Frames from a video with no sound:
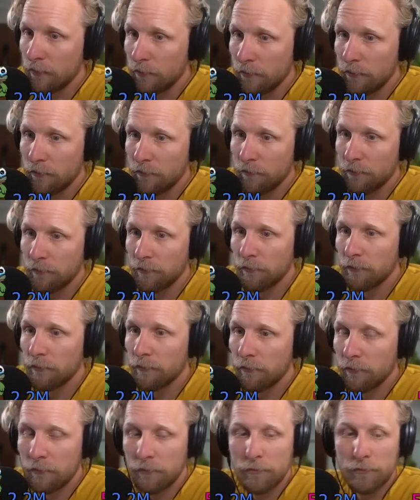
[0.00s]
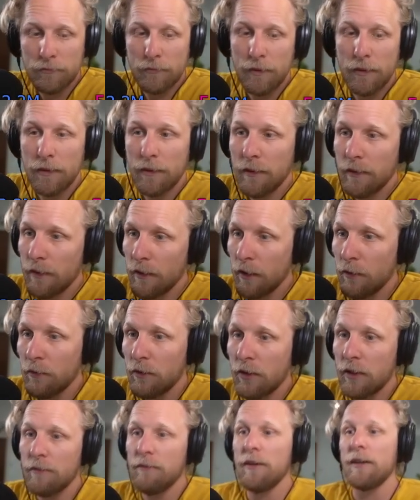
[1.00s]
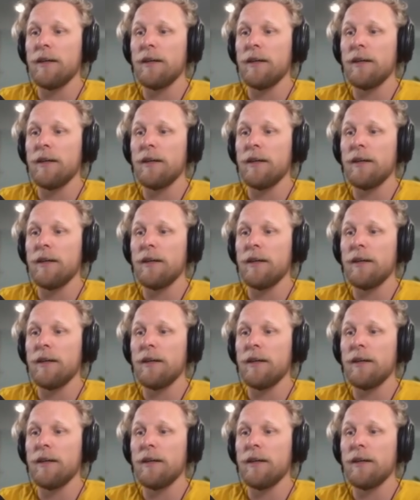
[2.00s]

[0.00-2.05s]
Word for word: ha. Well, shut the